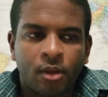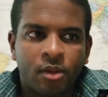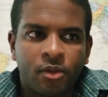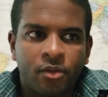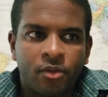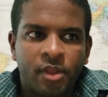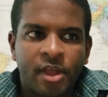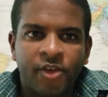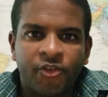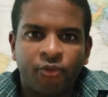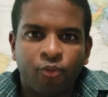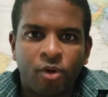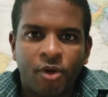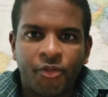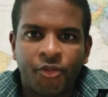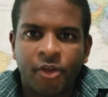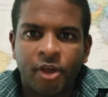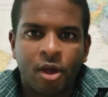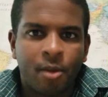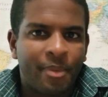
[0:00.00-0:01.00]
And that's one
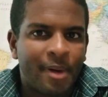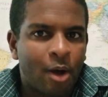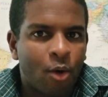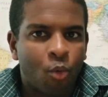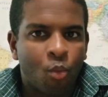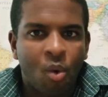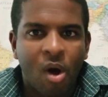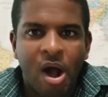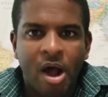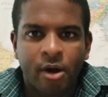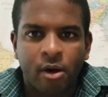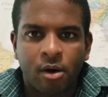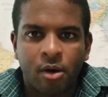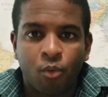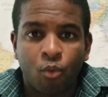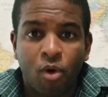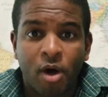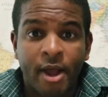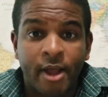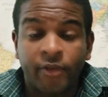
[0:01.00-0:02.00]
thing about water
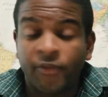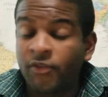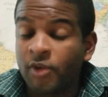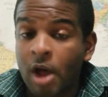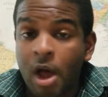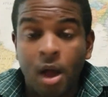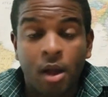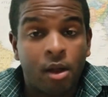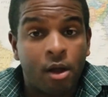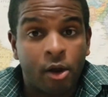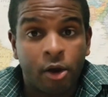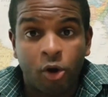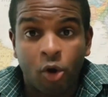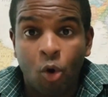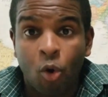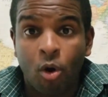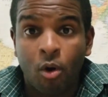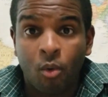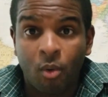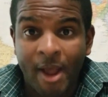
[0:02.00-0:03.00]
and why it's not going to
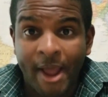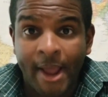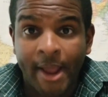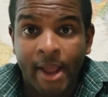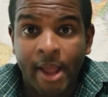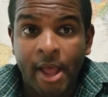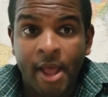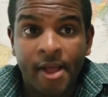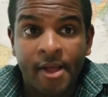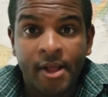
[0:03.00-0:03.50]
go away.